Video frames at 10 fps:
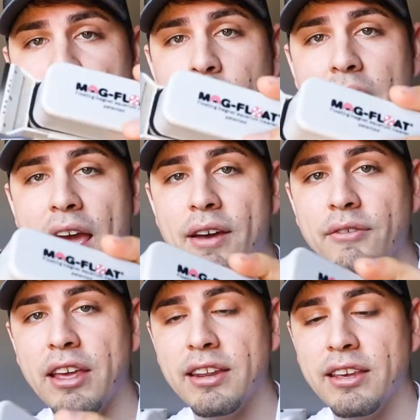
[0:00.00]
don't have
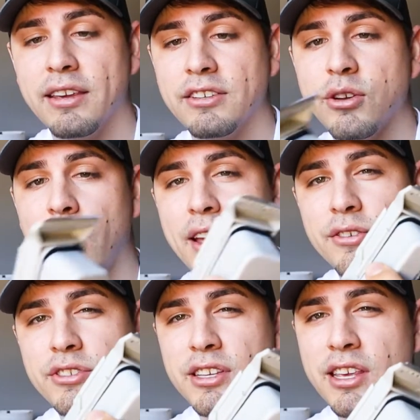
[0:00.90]
any, so I
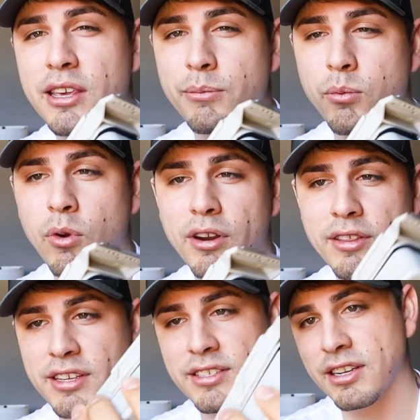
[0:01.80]
usually keep one of
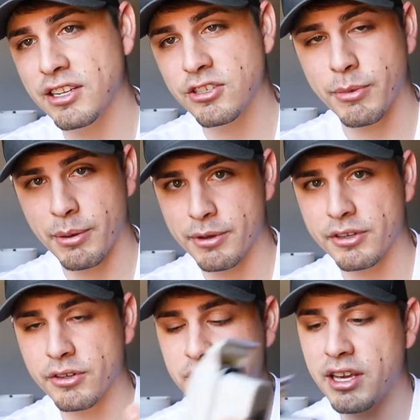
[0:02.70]
these in each of my
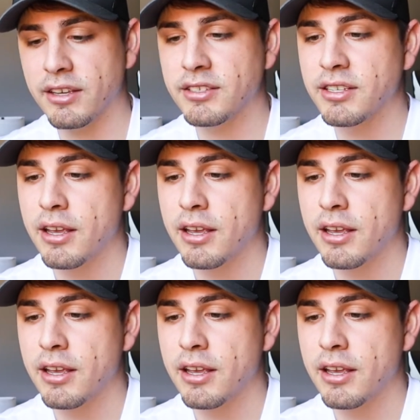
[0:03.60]
bigger tanks.